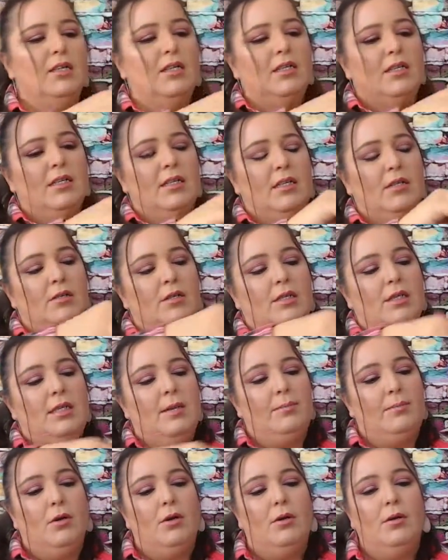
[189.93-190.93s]
a little
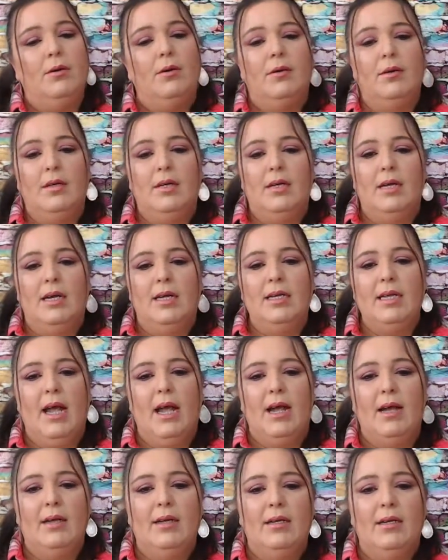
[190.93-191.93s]
zipper.
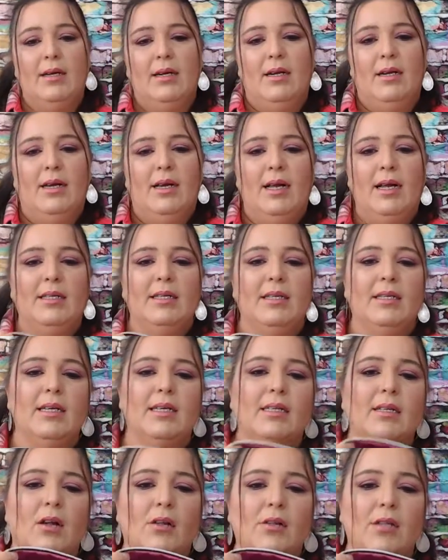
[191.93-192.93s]
Yeah. And then it's
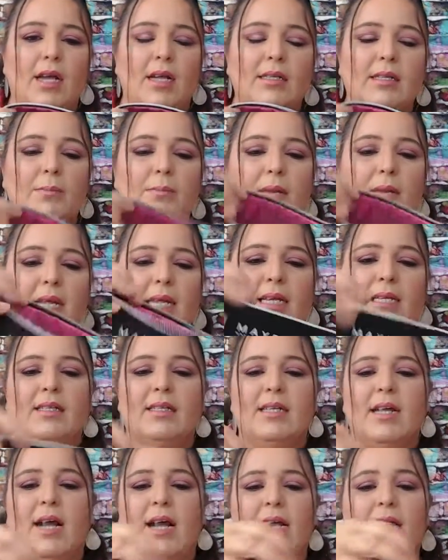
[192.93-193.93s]
all nice and pink
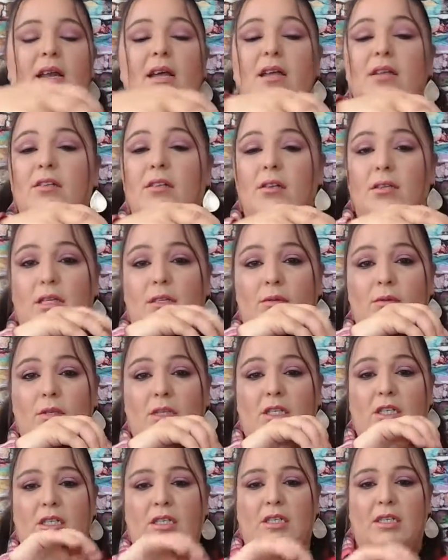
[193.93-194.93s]
inside. So this was
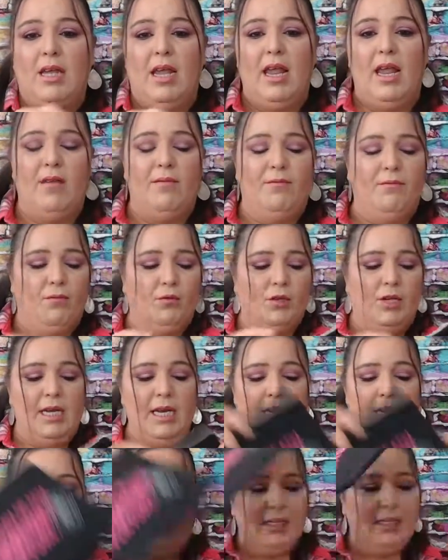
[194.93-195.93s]
just a
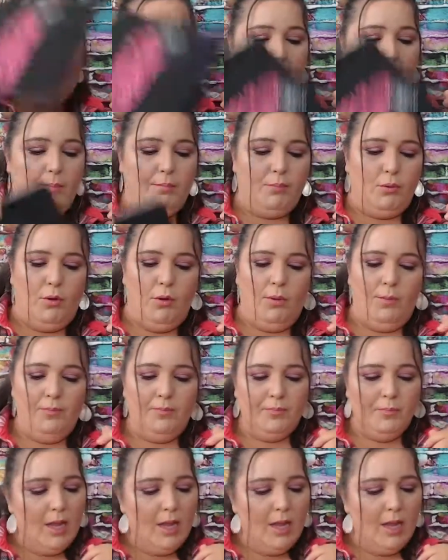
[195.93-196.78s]
free sample.